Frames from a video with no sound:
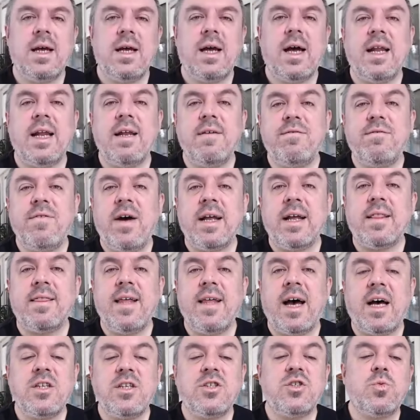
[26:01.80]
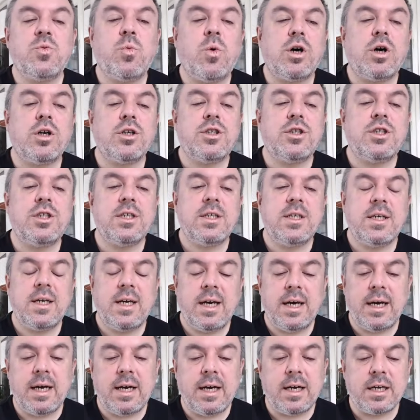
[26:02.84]
And in fact, that's what
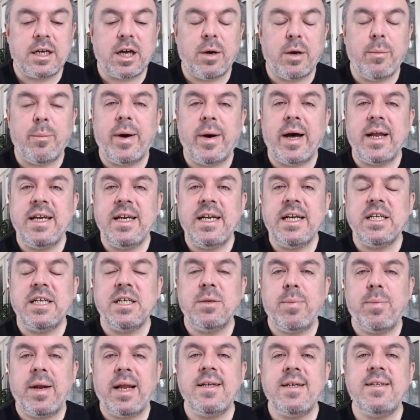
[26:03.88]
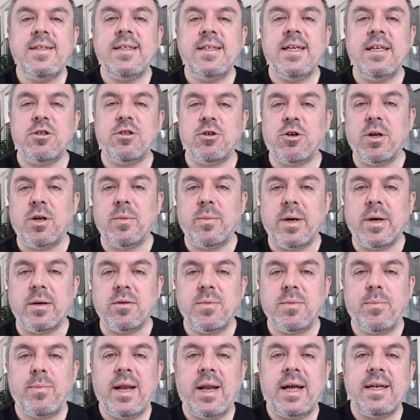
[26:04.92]
companion planting is all
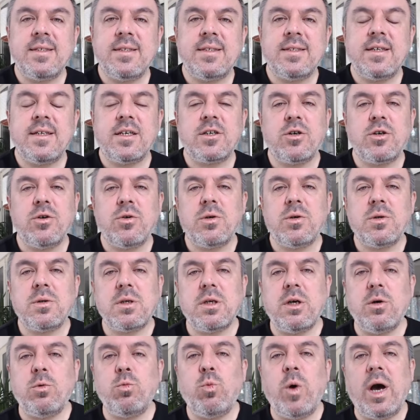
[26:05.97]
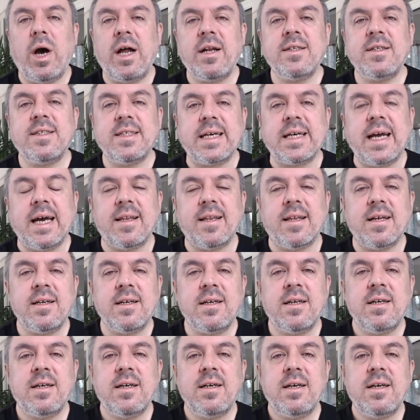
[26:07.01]
about. Plants that go well together,
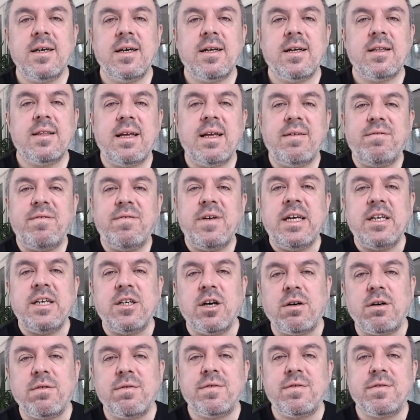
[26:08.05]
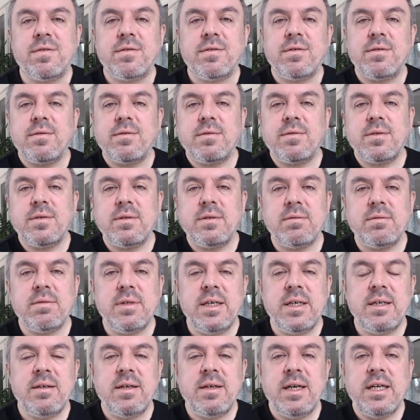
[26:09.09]
they feed off
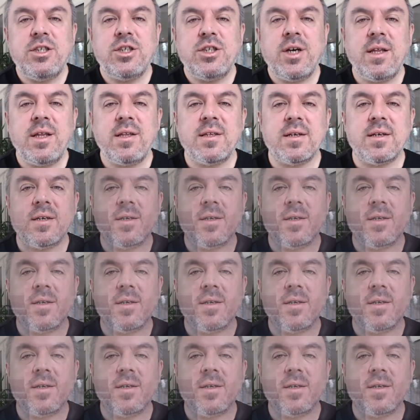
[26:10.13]
each other.